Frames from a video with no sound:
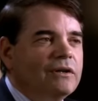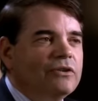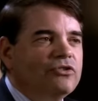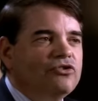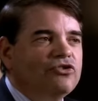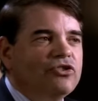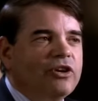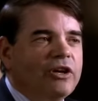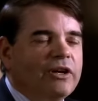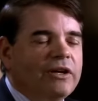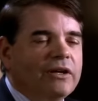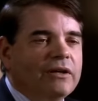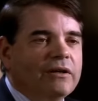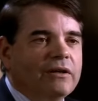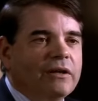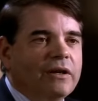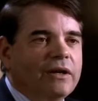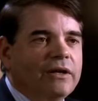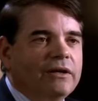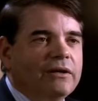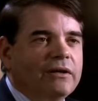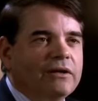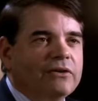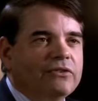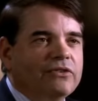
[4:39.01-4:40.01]
shining a
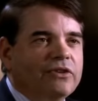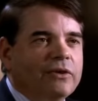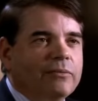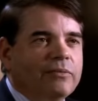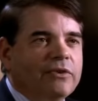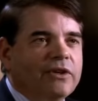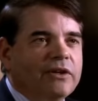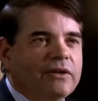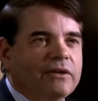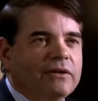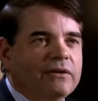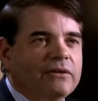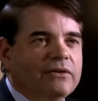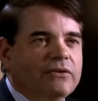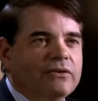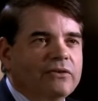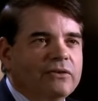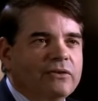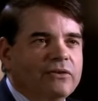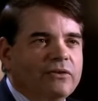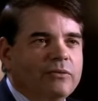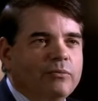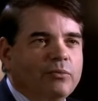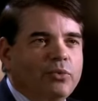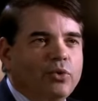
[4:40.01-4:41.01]
light on something
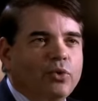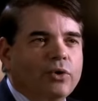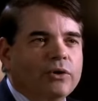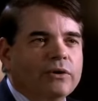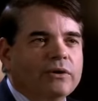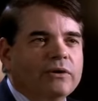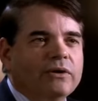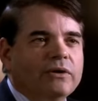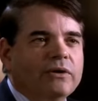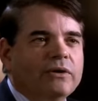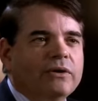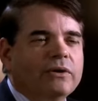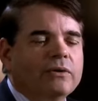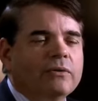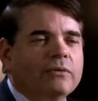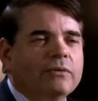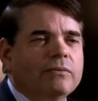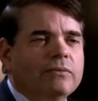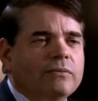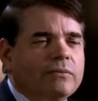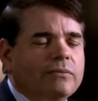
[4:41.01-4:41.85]
is important to do.